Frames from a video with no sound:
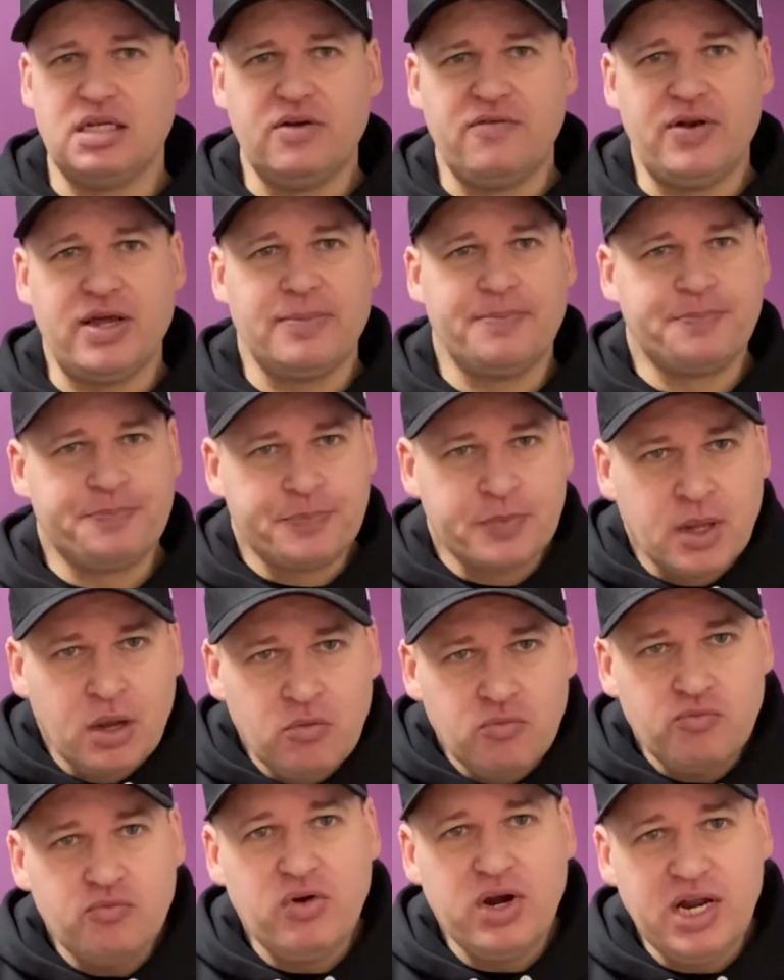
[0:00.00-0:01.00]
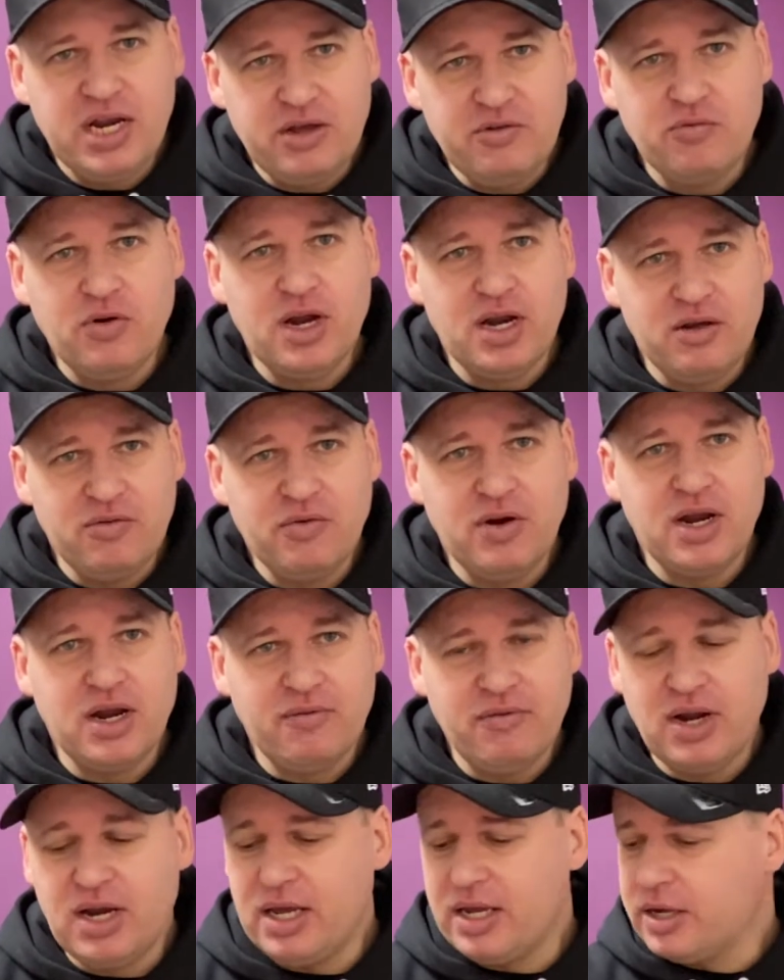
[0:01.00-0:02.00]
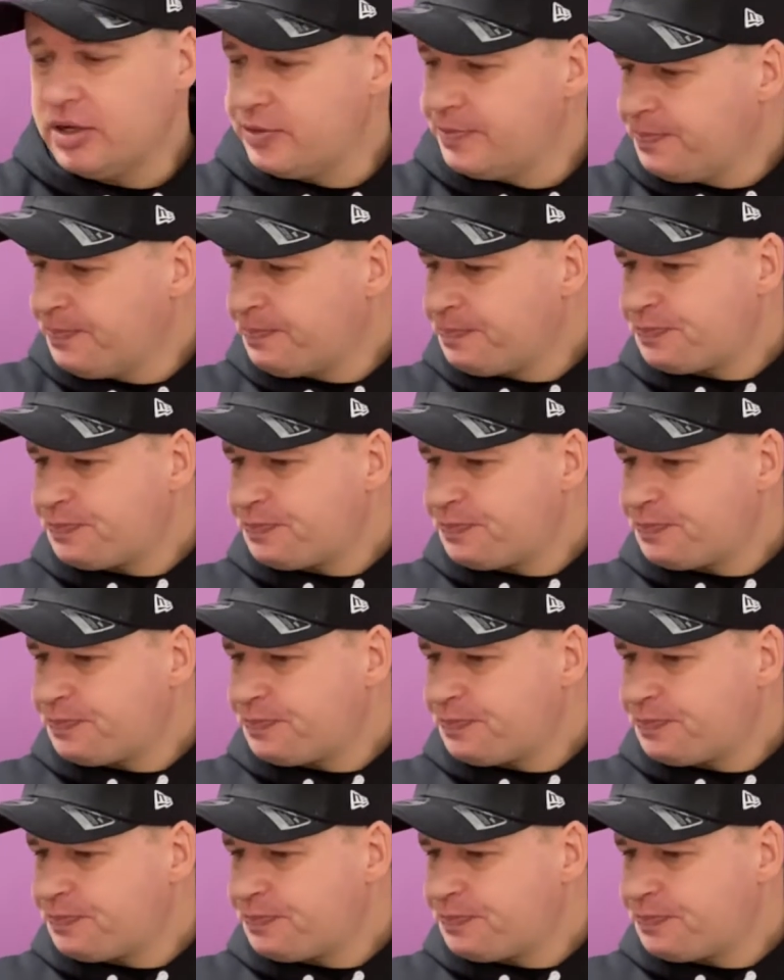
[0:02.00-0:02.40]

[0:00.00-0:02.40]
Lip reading: lovely. Really, really, really, really good.